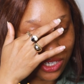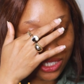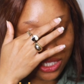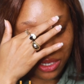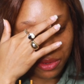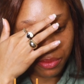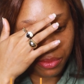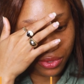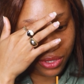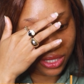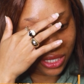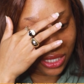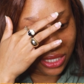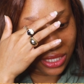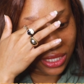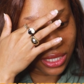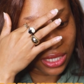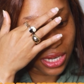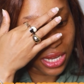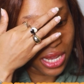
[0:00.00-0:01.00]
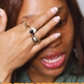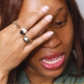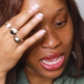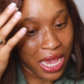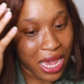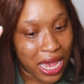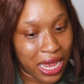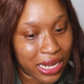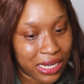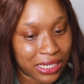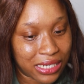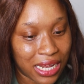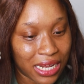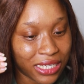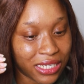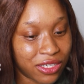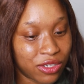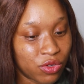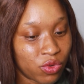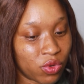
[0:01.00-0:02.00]
is important, and
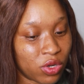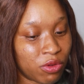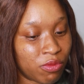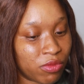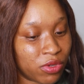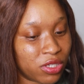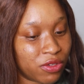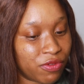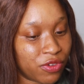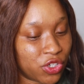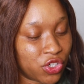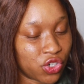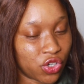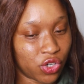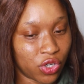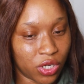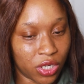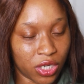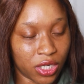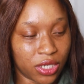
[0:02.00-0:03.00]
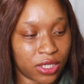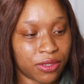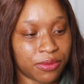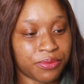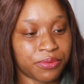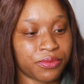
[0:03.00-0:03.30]
that is the only motivation you need.